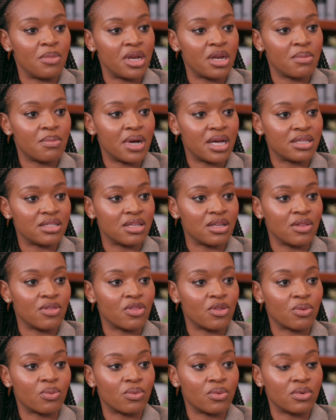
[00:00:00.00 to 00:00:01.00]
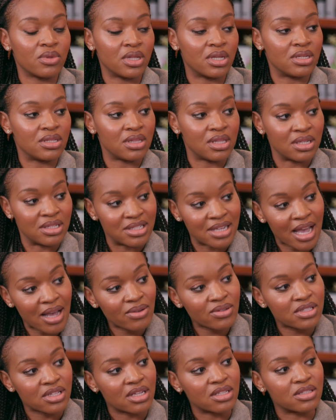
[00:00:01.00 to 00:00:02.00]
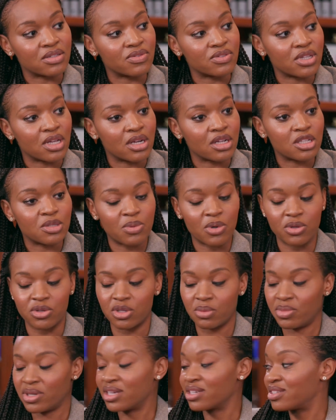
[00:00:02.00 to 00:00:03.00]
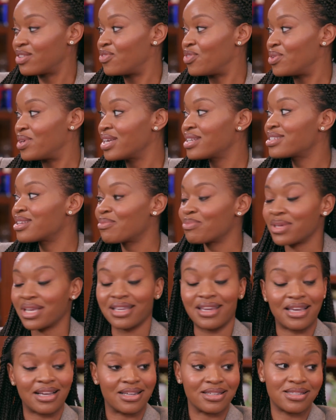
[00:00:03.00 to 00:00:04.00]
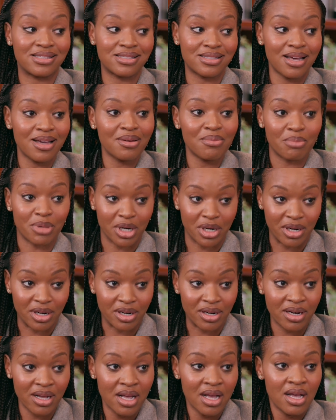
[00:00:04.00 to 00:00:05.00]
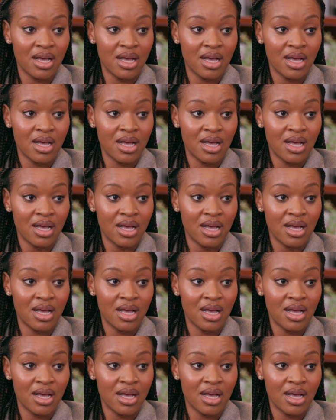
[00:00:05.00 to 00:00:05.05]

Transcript: minimizing the downsides of sun exposure, because if you get something like a sunburn,